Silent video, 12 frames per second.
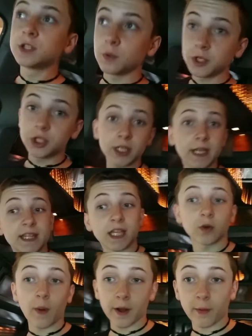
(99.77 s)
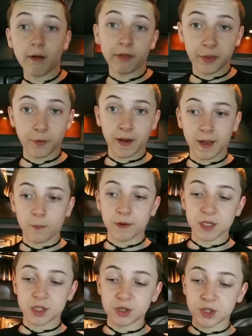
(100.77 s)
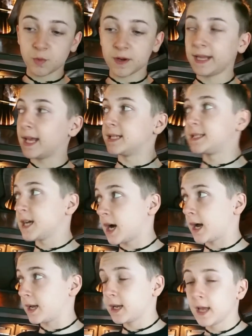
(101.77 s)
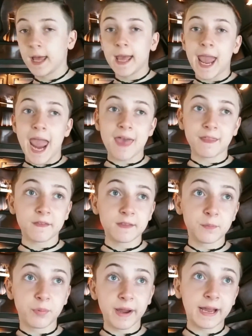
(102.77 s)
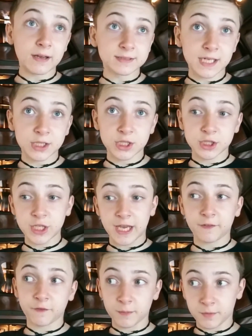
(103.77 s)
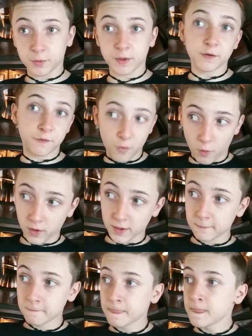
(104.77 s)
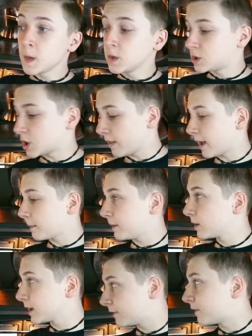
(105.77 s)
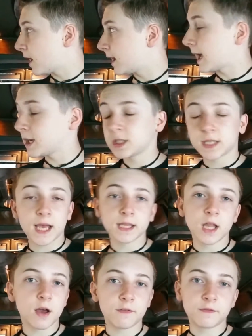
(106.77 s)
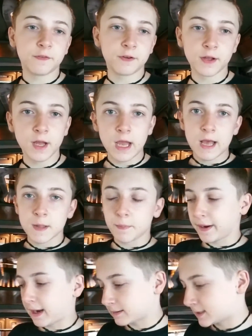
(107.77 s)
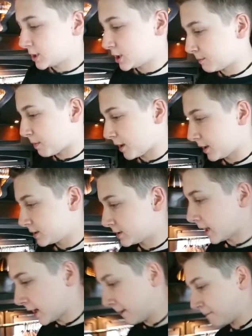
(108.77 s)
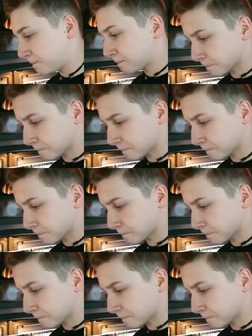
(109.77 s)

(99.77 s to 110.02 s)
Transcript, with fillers: so we should get there right around three, which is usually when he gets done, and then the breakout session is like from three to four. So that'll be really fun. I just I love the breakout session parts. Um,